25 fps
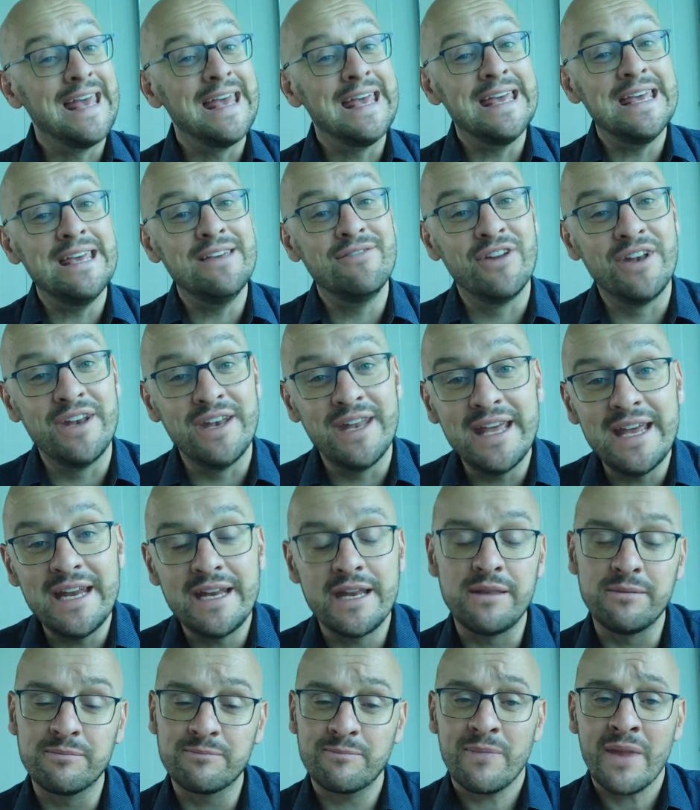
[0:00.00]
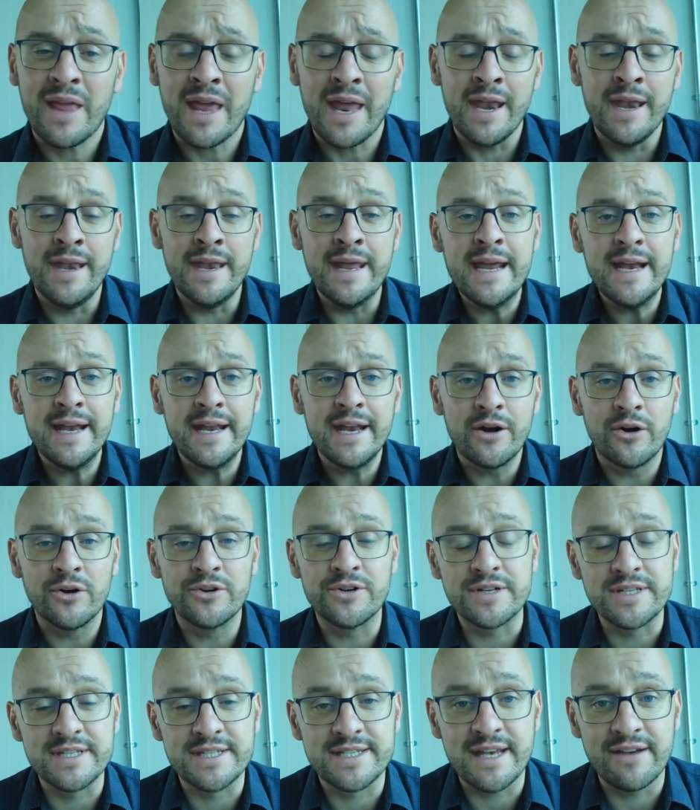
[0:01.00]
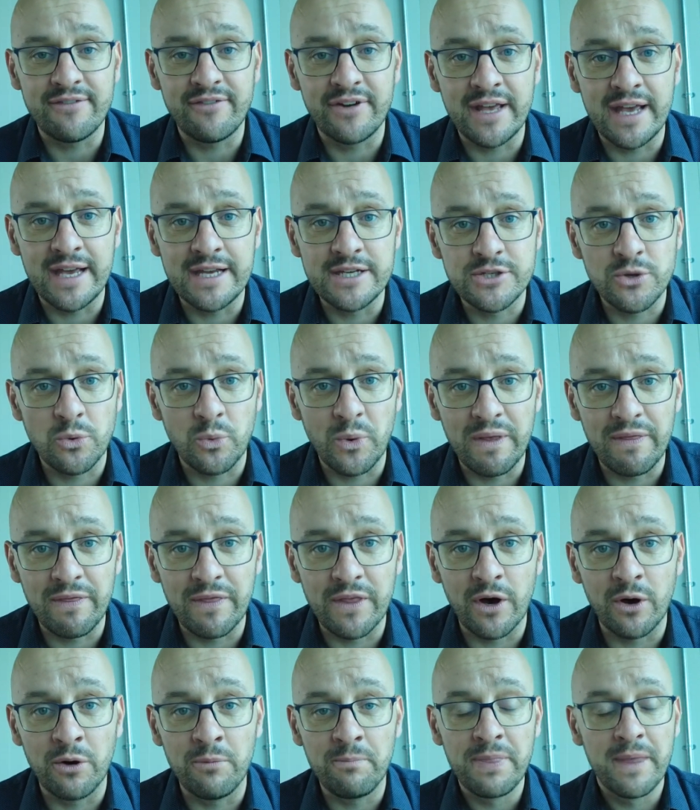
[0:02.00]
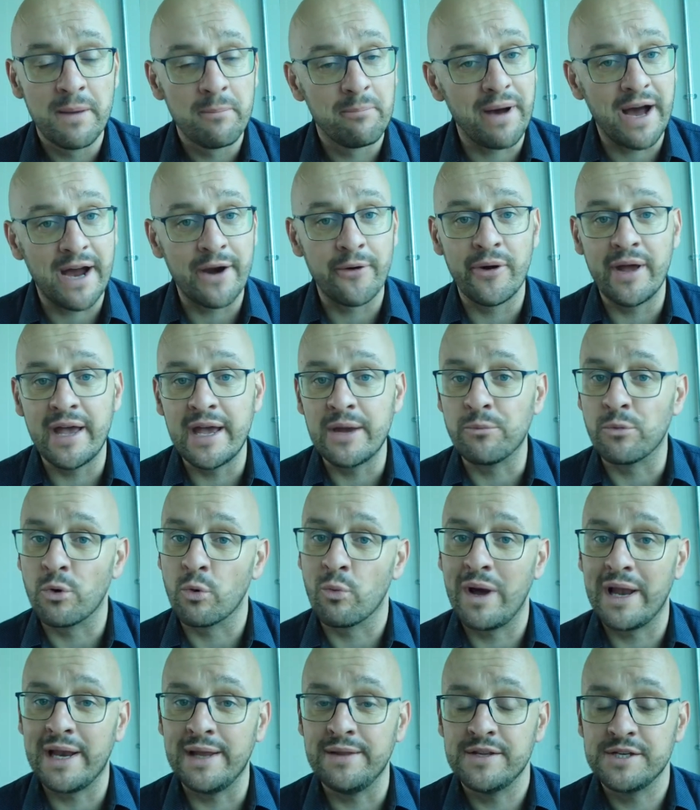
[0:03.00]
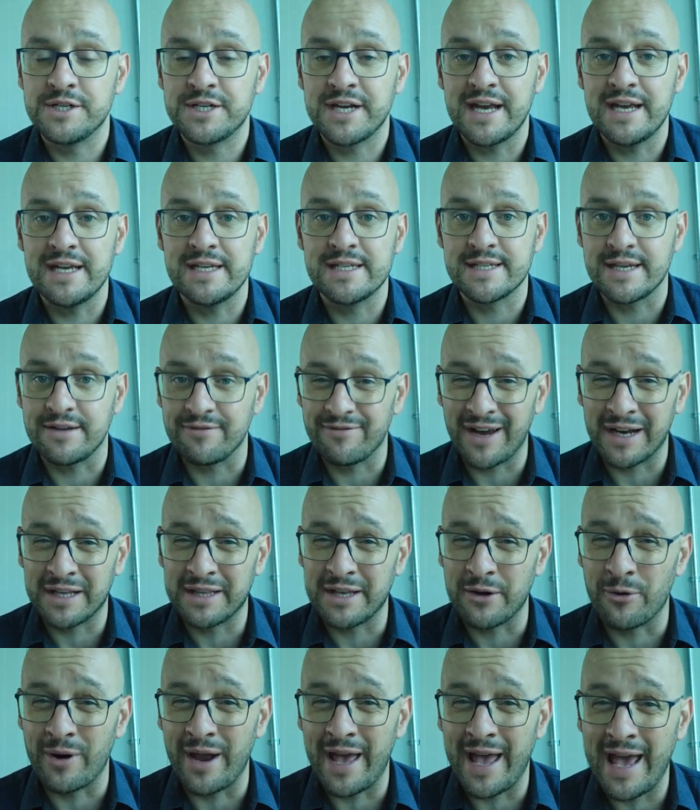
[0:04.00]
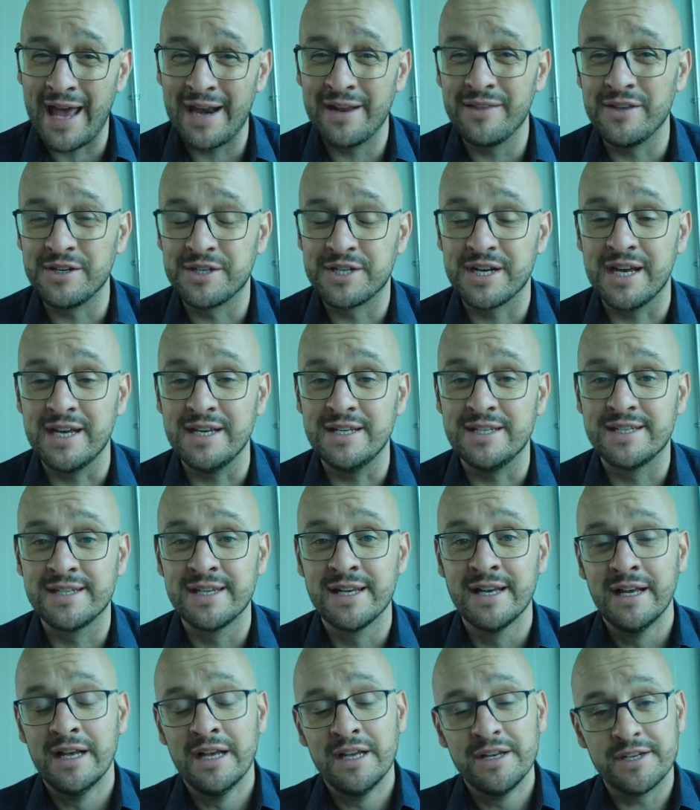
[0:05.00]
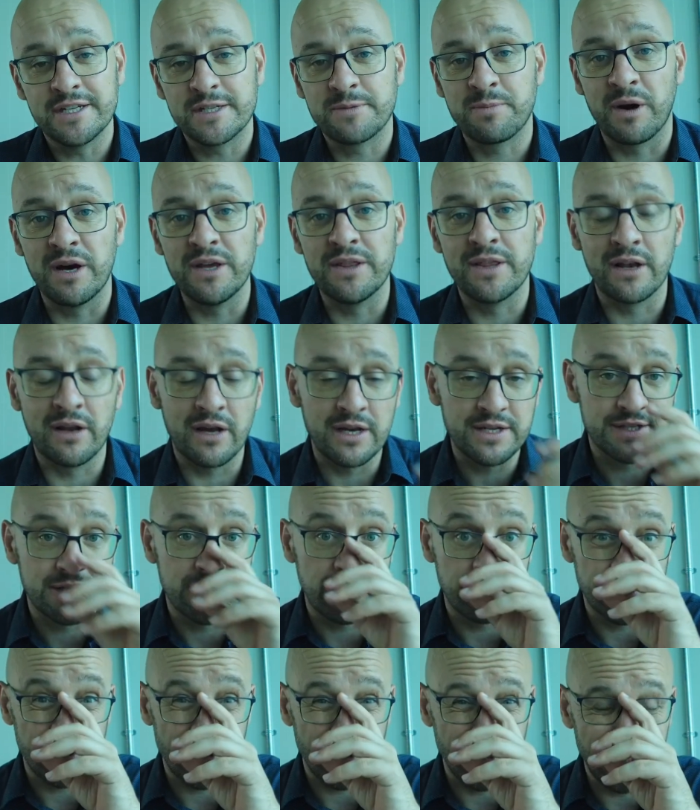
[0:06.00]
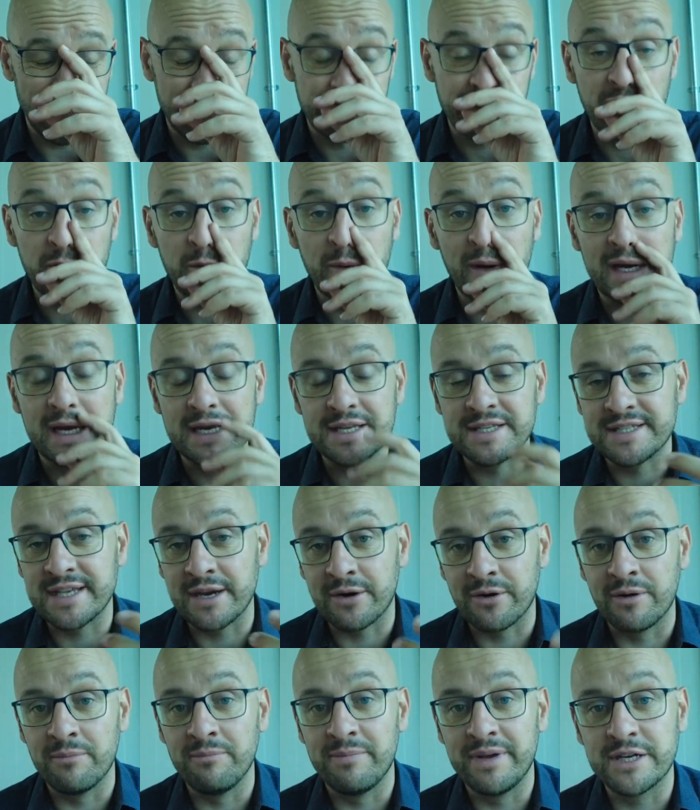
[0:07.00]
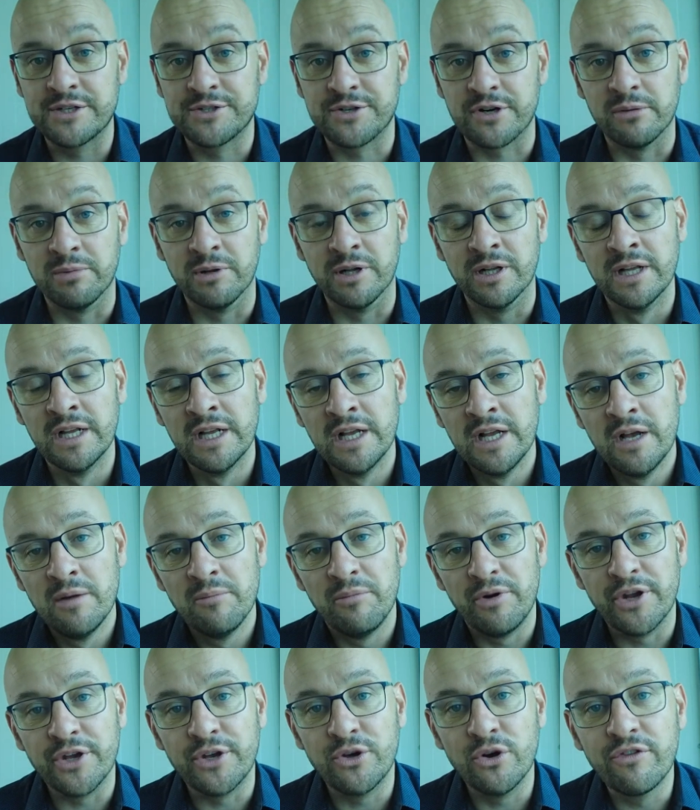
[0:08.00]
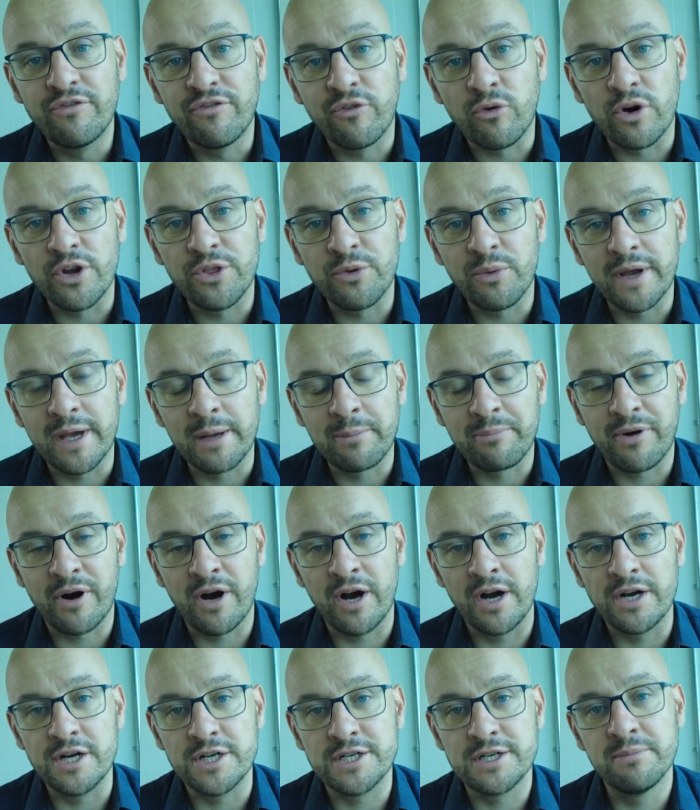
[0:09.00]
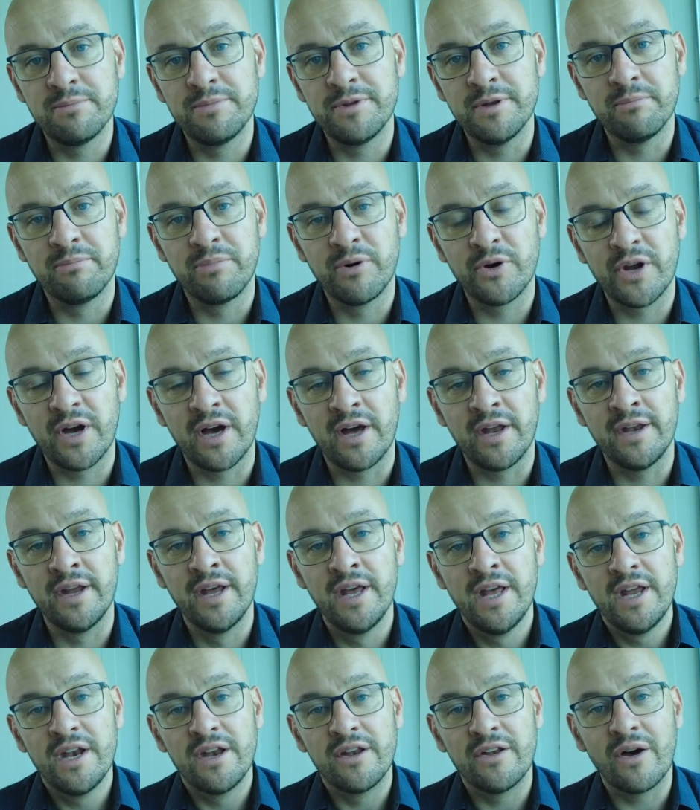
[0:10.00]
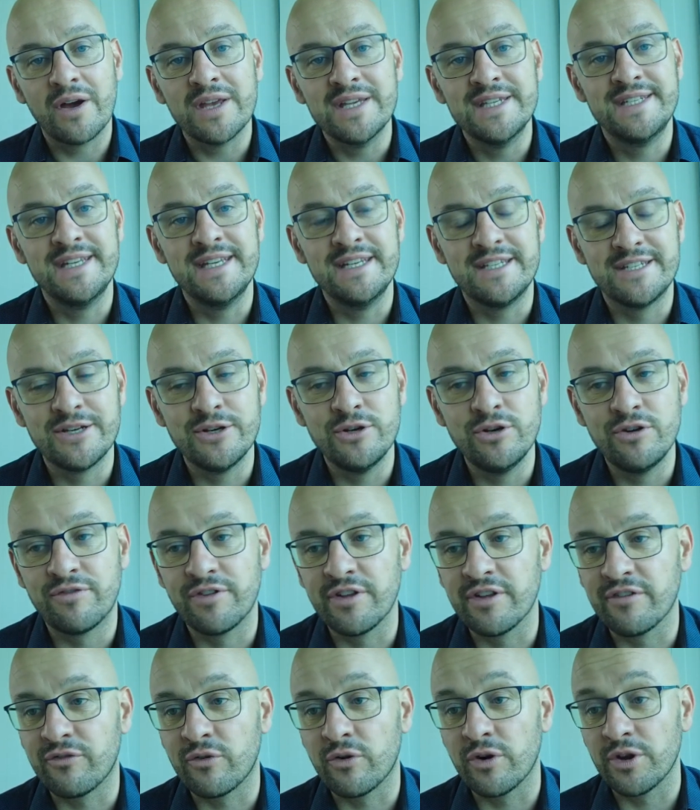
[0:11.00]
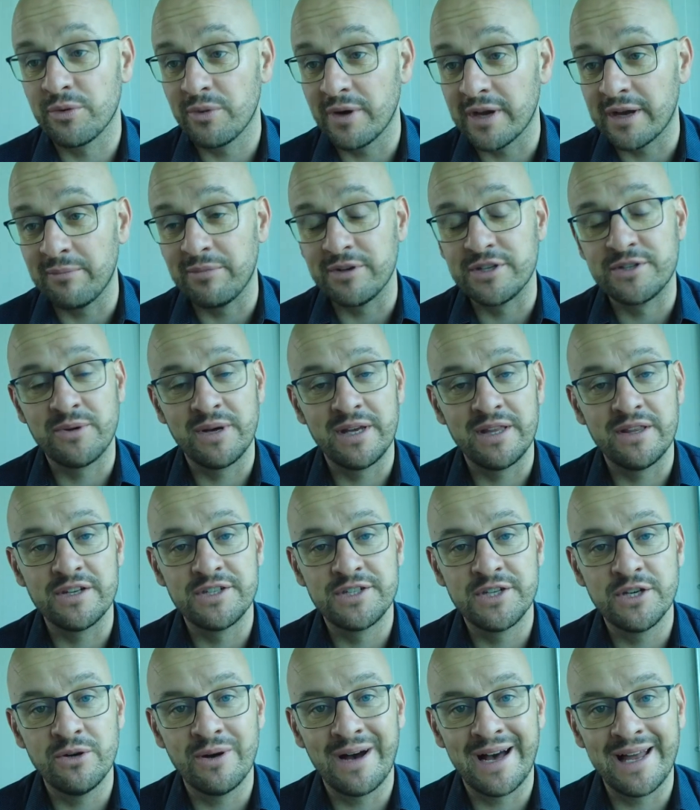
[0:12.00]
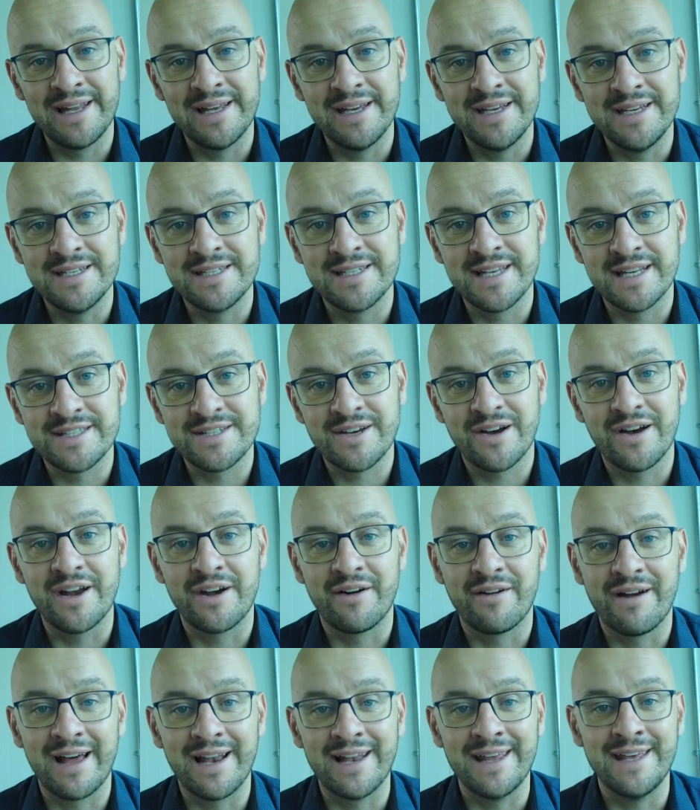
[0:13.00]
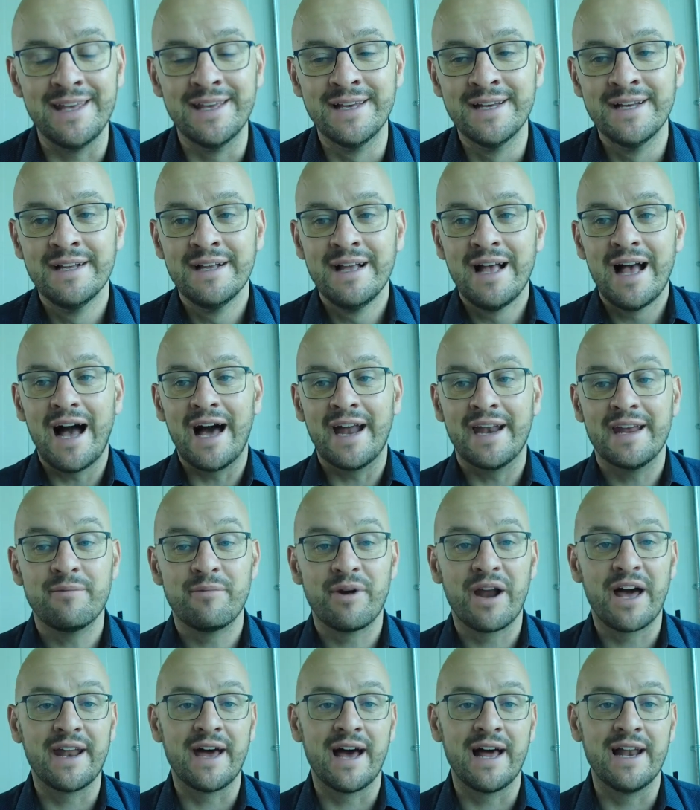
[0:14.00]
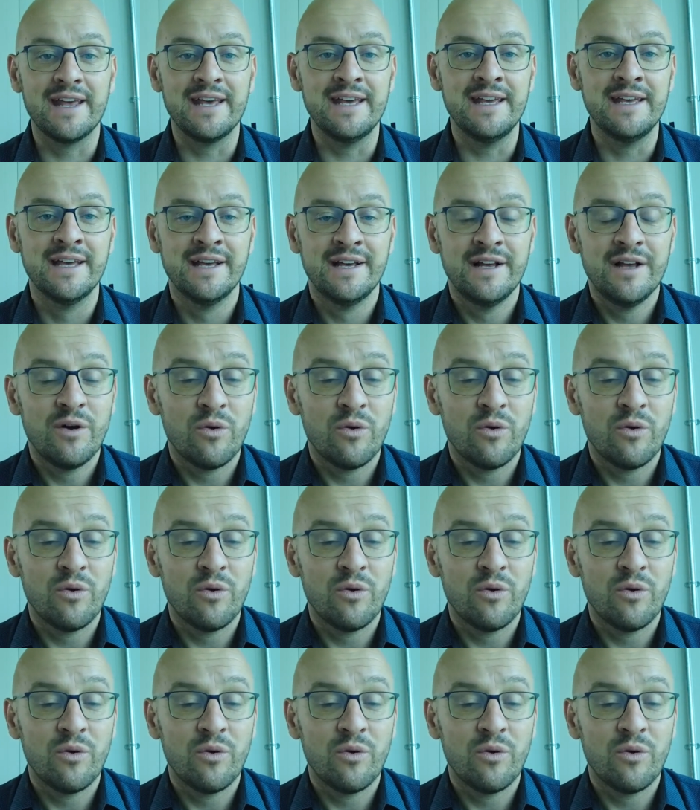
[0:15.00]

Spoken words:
Even needing 178 to win, though, Bahrain were well in the chase. In fact, they were ahead of the chase despite the loss of those early 3 wickets. They were in big trouble, but a good 4th wicket partnership that put on 92 for the 4th wicket between the 2 Alis, that's Haider Ali and Imran Ali.